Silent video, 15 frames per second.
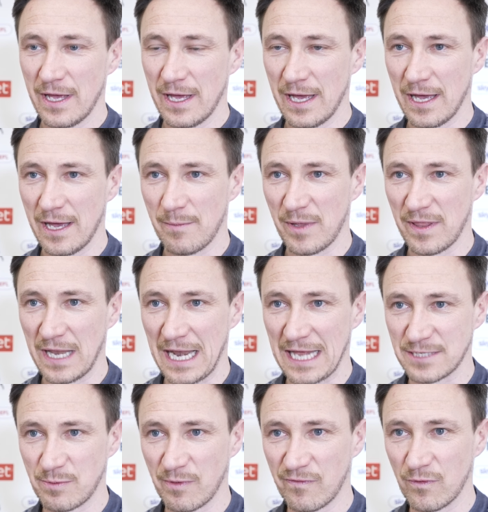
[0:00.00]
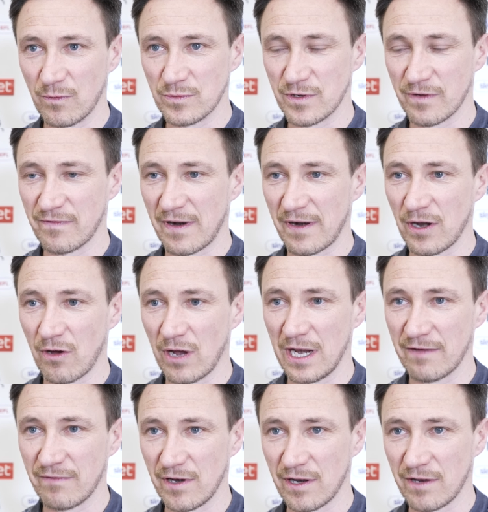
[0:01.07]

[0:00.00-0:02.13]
But the lads performed to a very high level,